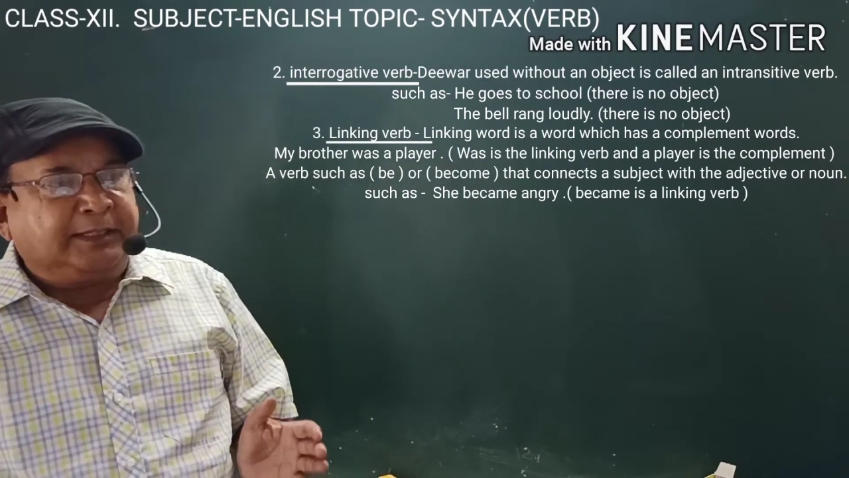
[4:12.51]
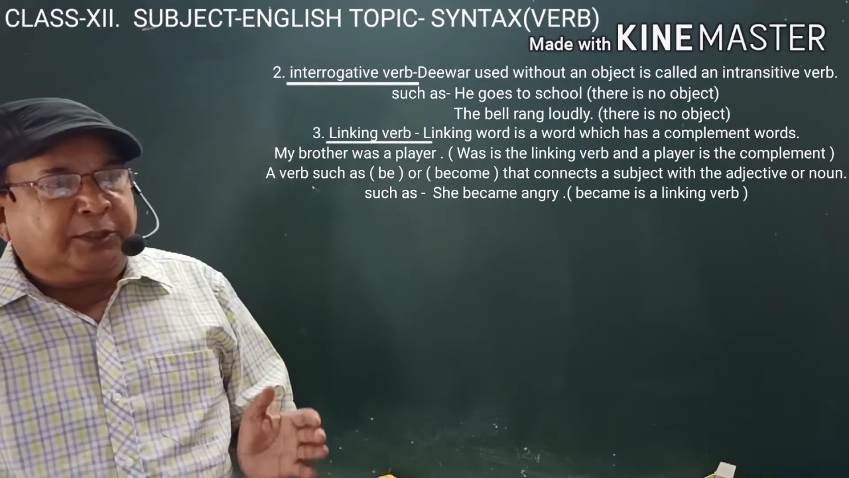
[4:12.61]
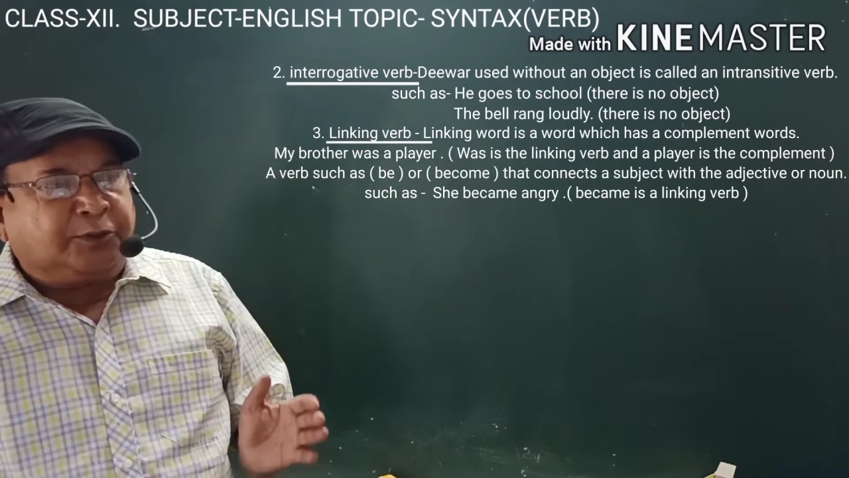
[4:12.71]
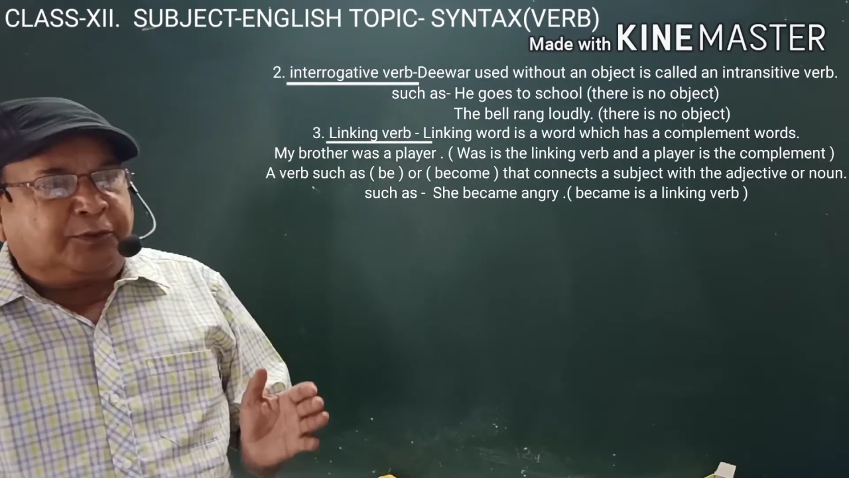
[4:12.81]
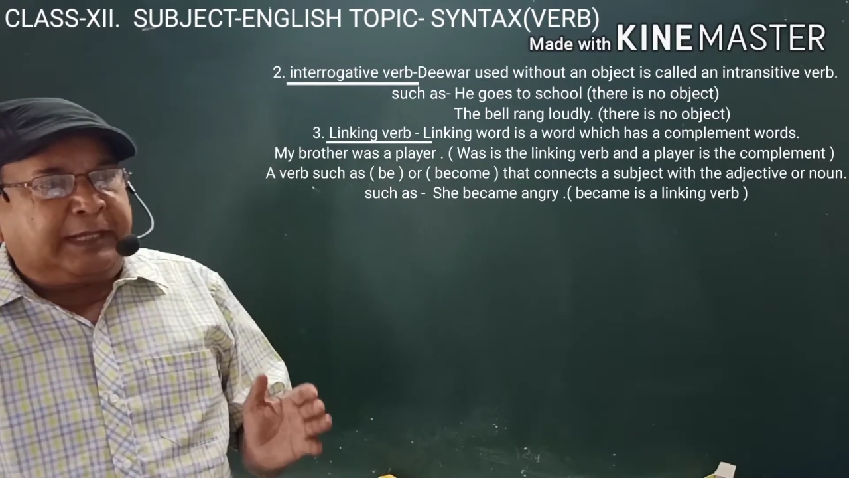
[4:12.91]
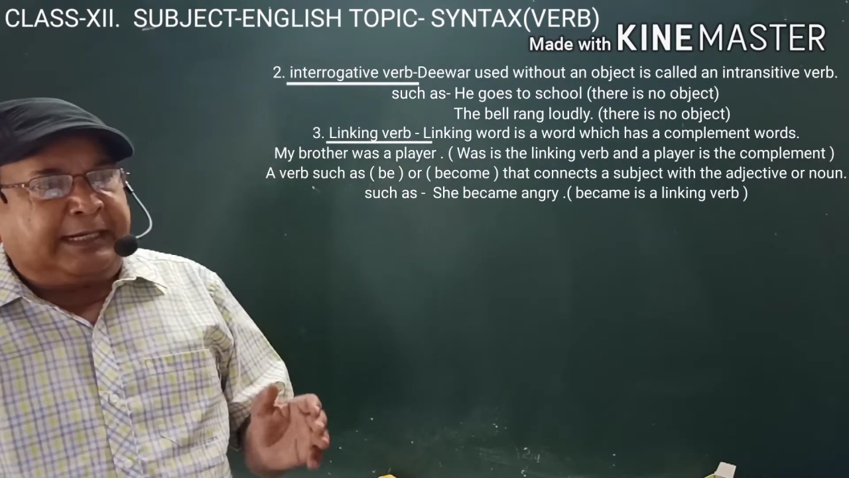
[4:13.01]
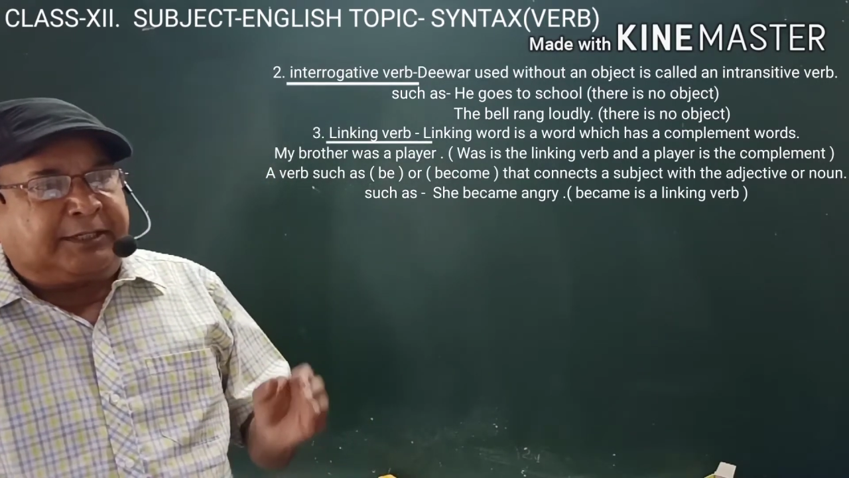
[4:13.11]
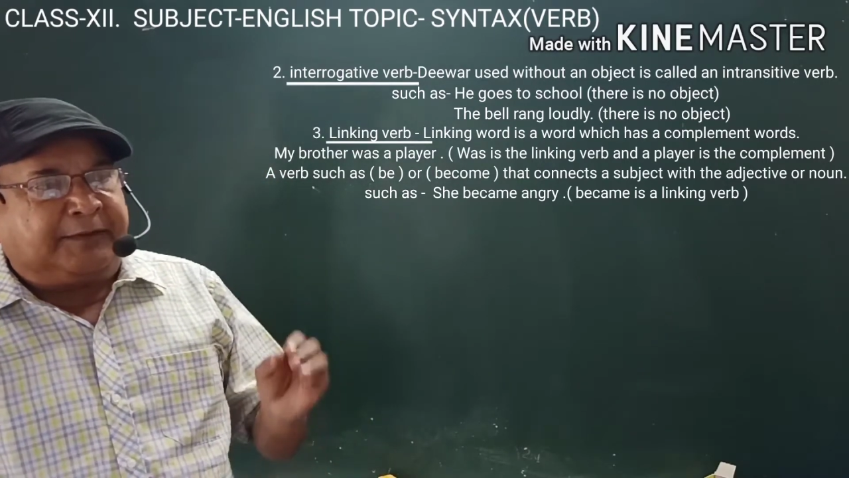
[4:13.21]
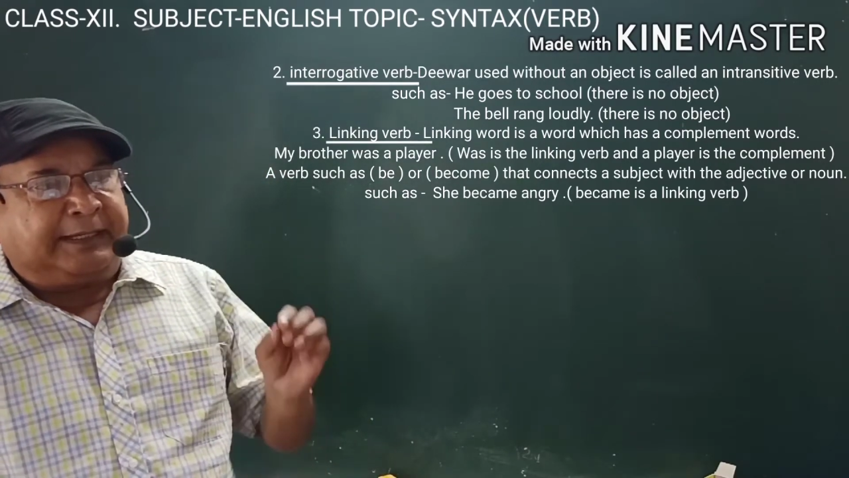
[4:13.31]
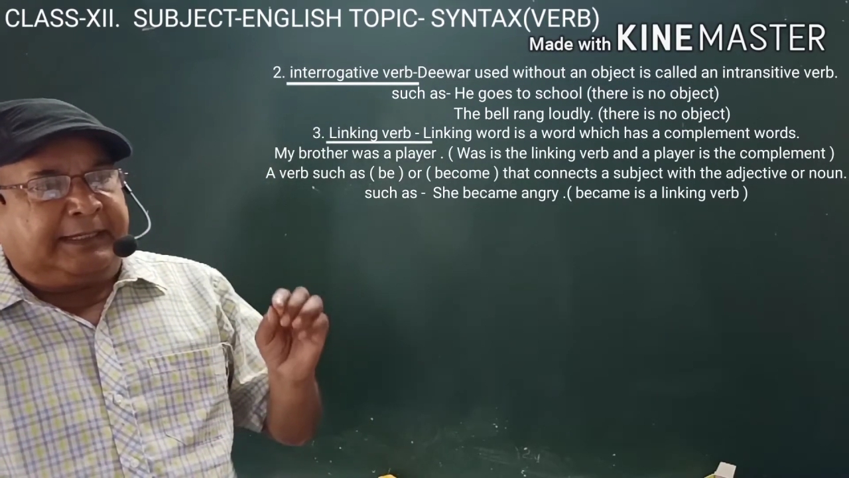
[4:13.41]
So
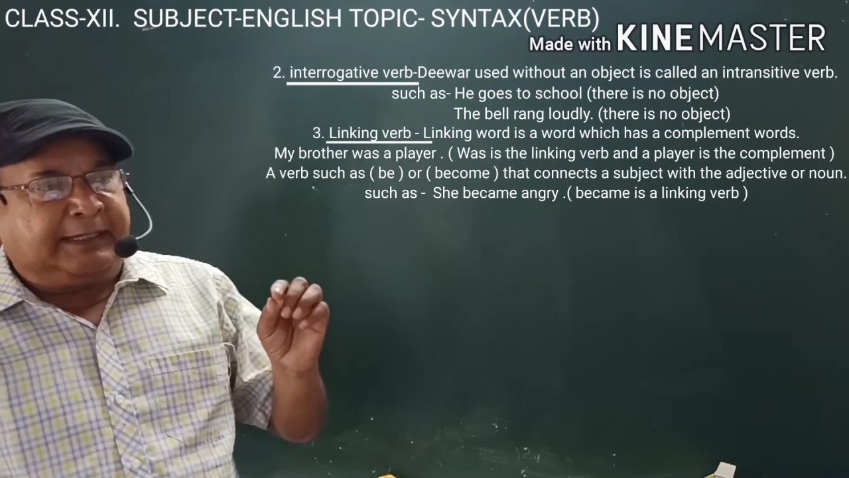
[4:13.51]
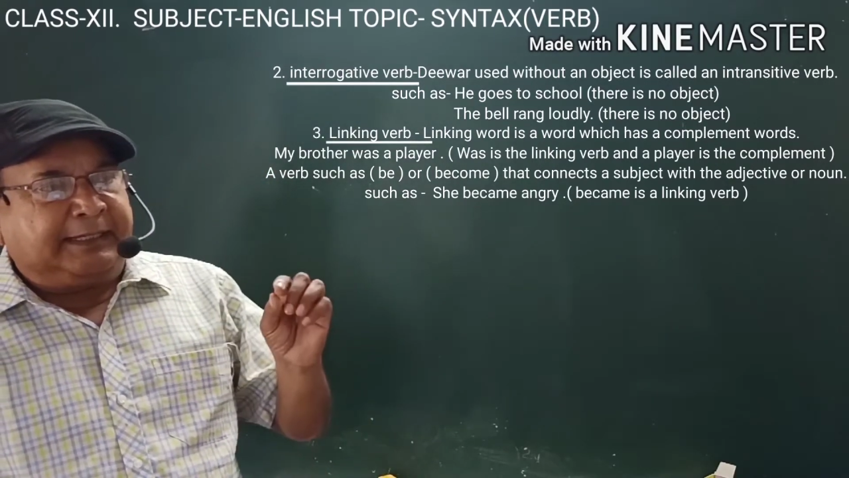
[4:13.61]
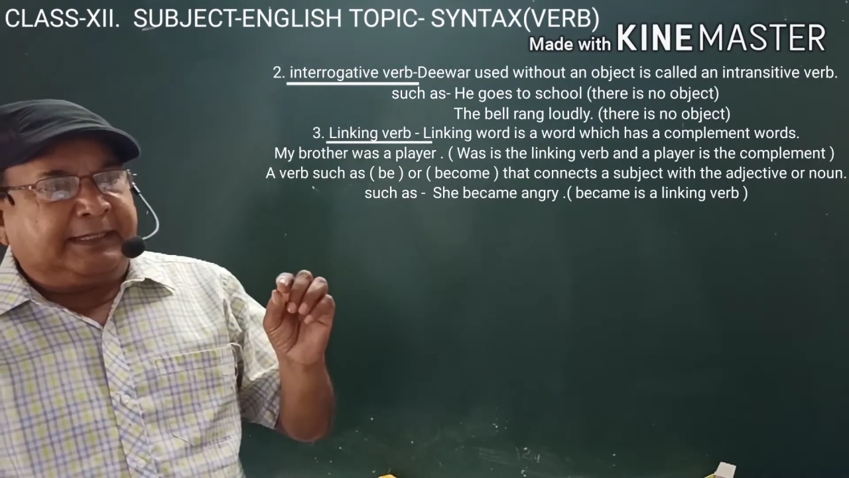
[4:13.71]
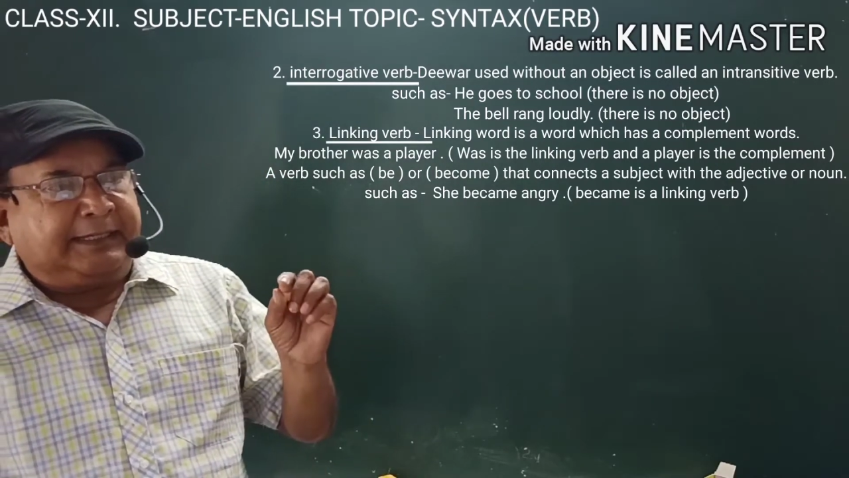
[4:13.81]
that's why